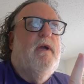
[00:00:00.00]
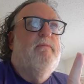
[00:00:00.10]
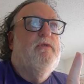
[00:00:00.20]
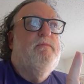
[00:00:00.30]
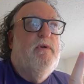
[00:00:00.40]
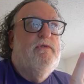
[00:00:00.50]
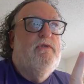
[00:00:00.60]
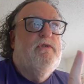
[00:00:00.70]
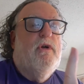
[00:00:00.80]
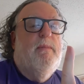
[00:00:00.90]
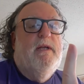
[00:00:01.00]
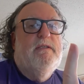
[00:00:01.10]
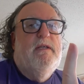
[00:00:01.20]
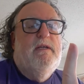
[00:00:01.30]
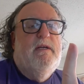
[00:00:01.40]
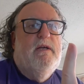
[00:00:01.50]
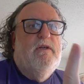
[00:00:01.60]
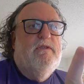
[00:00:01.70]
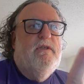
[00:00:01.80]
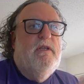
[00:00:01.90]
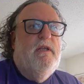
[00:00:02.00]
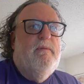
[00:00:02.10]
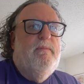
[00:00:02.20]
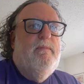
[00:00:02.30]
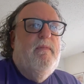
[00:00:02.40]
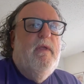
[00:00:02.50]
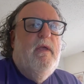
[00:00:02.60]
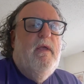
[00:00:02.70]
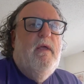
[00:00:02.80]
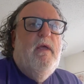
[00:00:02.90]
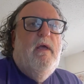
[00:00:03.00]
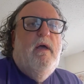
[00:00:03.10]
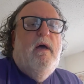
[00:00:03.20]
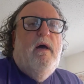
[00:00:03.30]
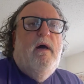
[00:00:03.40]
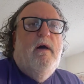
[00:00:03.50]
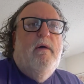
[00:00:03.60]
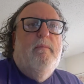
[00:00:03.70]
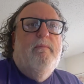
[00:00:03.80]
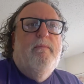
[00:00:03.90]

I'm supposed to start my next editing on Sunday. Um,